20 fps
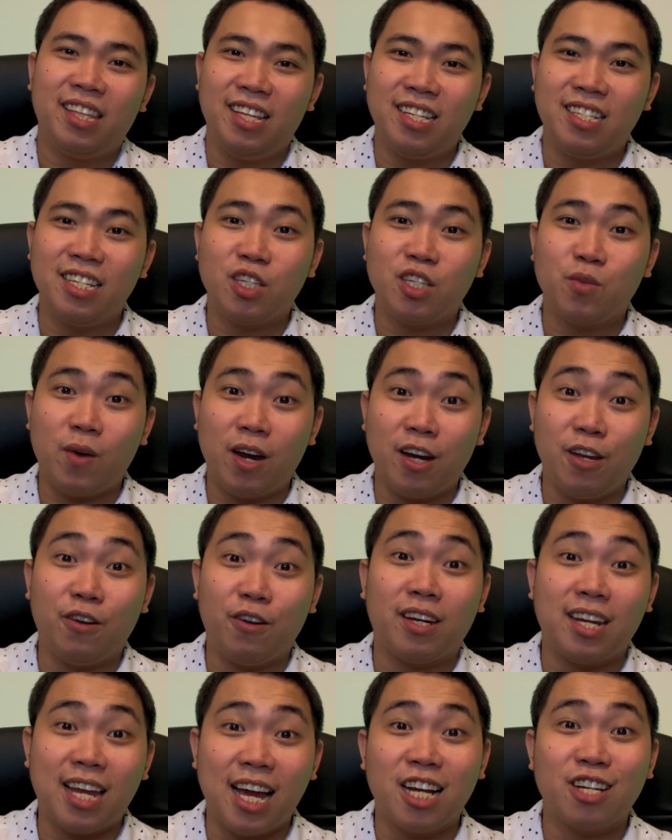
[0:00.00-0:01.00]
This is where you
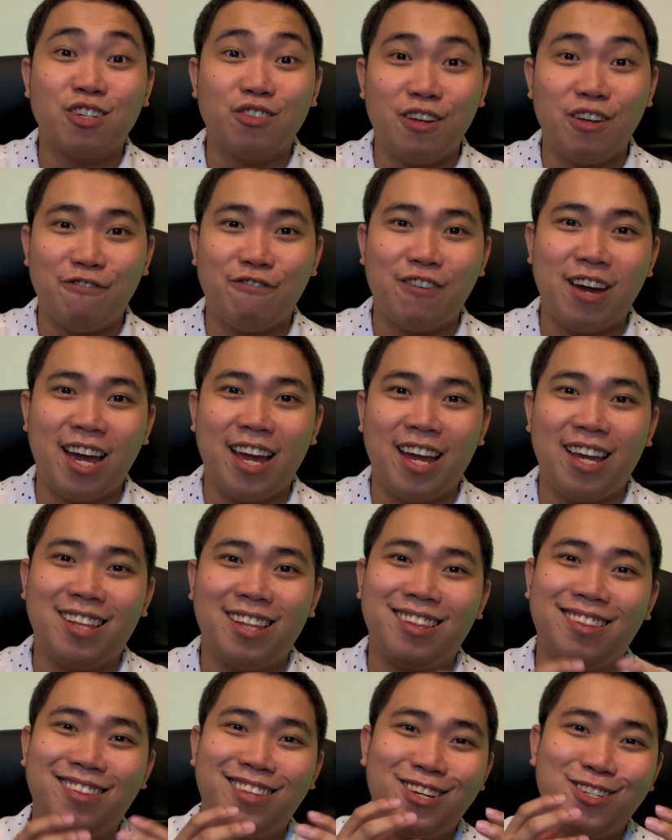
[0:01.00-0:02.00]
can actually
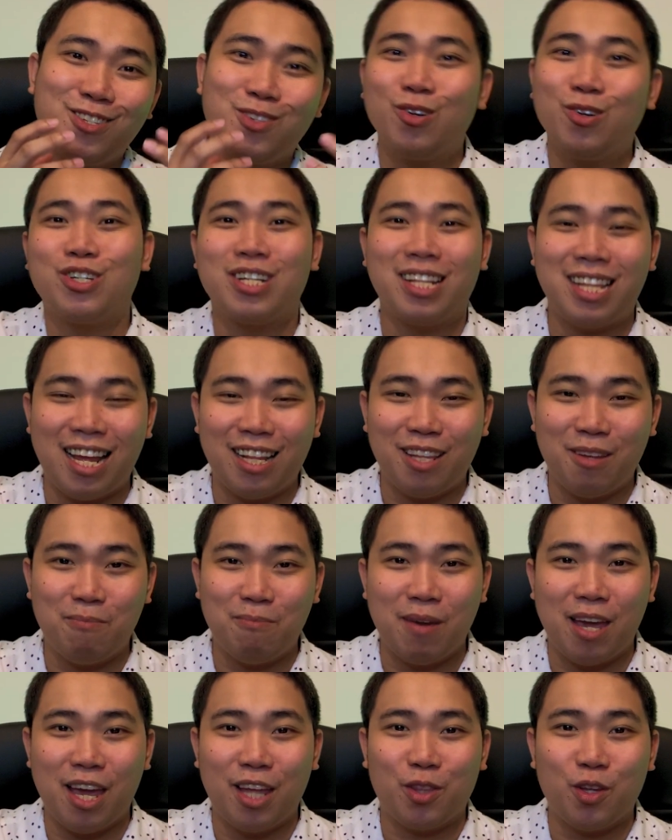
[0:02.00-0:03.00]
find the social
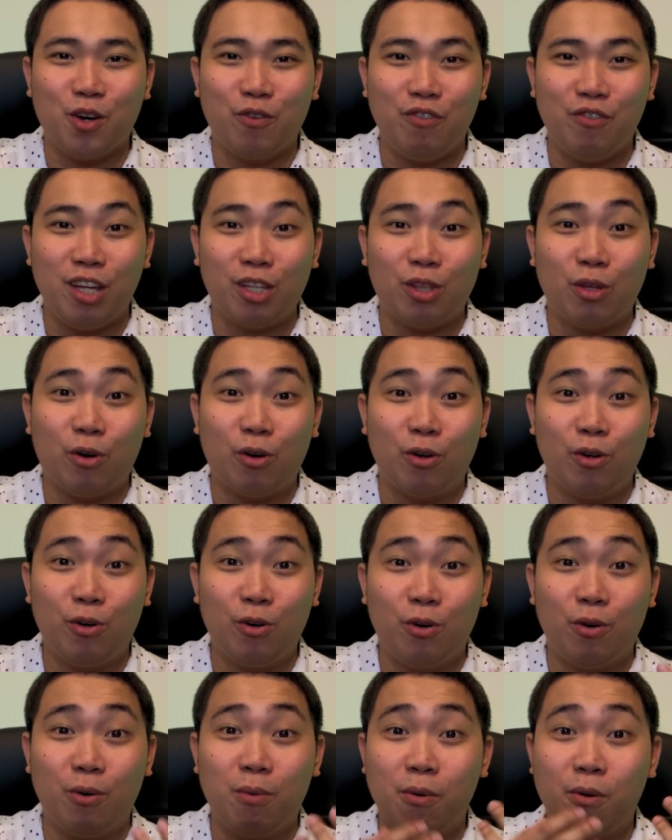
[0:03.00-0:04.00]
element of
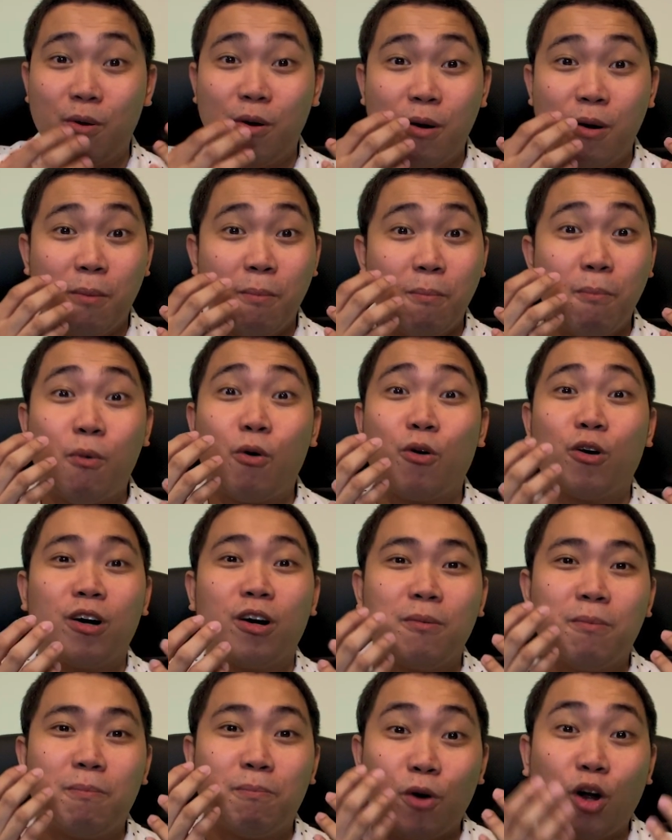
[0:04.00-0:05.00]
eToro
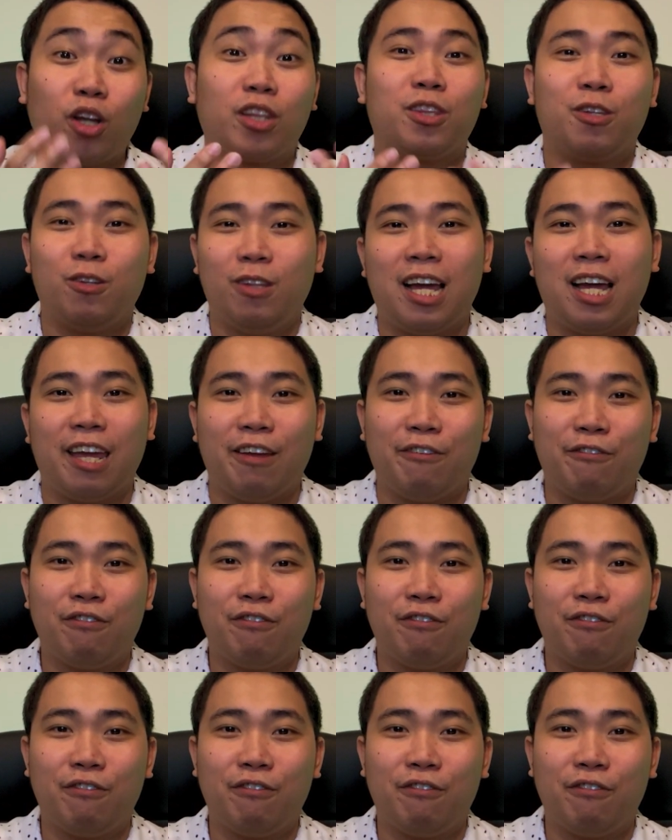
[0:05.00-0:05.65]
more brought to life.